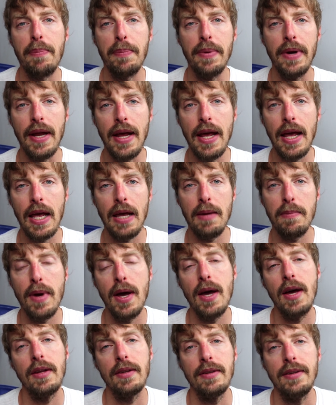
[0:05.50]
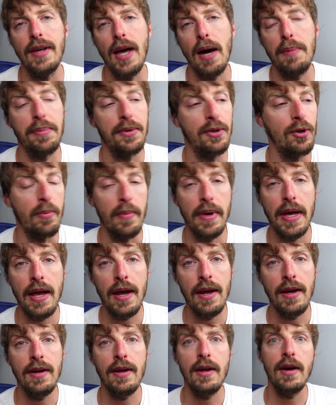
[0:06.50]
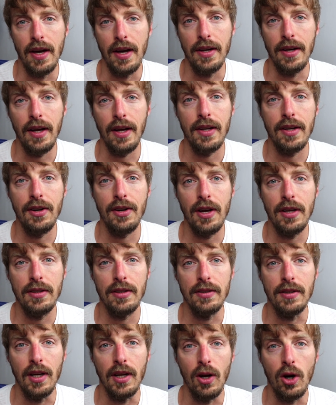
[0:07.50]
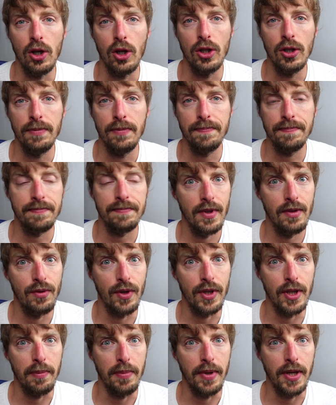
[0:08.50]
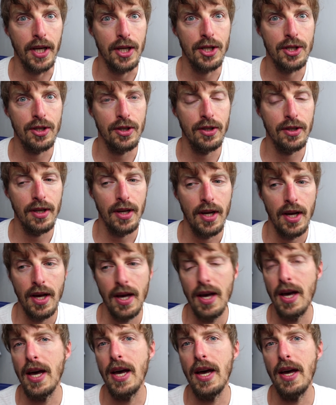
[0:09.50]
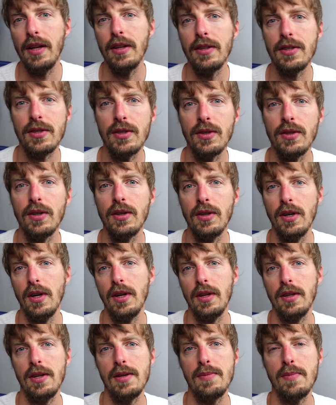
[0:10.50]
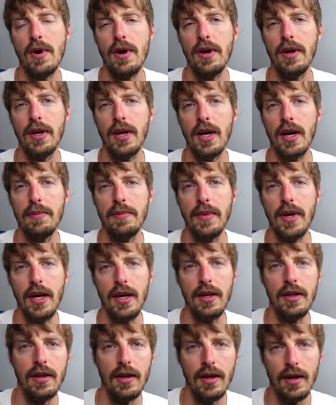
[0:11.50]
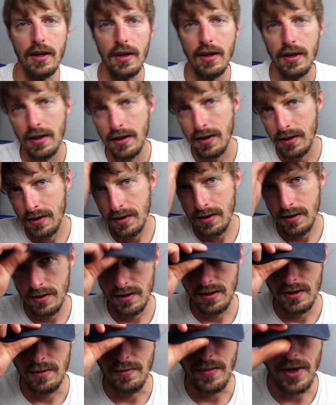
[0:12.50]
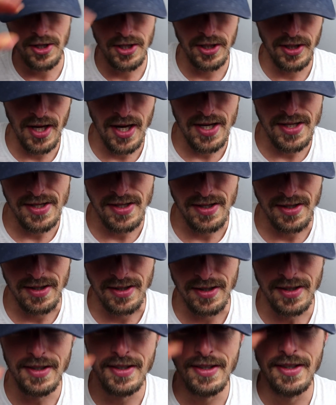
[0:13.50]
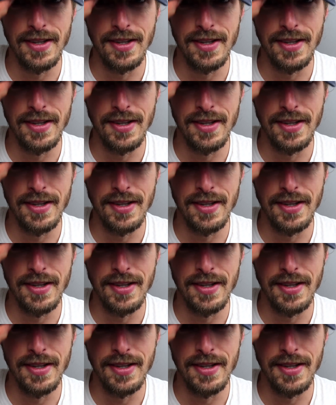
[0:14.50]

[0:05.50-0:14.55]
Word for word: app name, the app domain, and I created a logo for the application. And so this morning I made merchandising.